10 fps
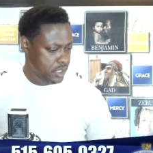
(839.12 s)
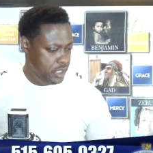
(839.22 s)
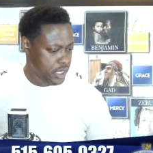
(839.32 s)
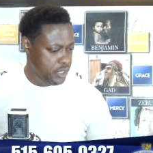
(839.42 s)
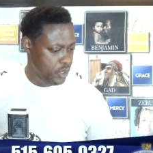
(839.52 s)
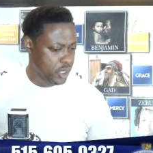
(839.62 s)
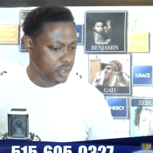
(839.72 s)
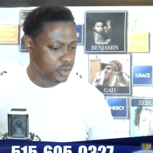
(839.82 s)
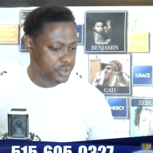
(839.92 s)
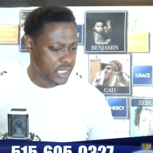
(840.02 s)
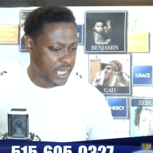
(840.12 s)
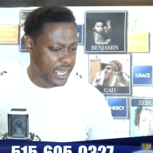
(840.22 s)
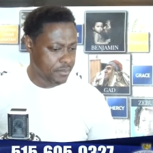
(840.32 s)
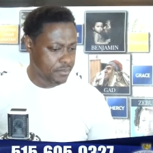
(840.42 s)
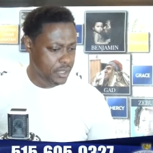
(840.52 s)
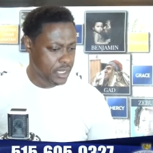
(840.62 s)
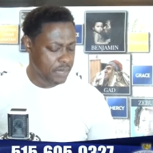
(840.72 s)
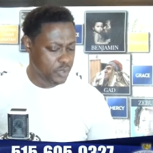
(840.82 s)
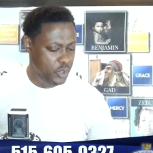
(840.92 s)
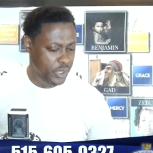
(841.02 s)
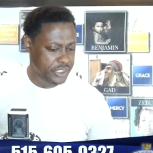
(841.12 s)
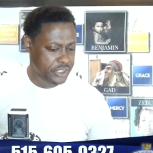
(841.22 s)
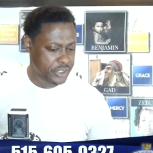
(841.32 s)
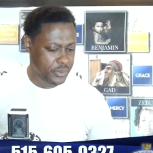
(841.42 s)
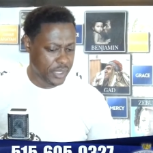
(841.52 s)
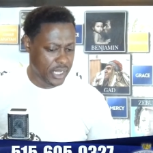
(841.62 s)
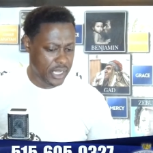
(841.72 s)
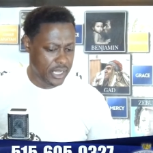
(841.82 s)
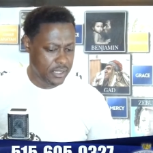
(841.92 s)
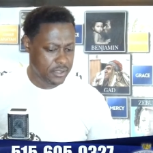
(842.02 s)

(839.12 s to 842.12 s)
in your own time, I'm going to, uh,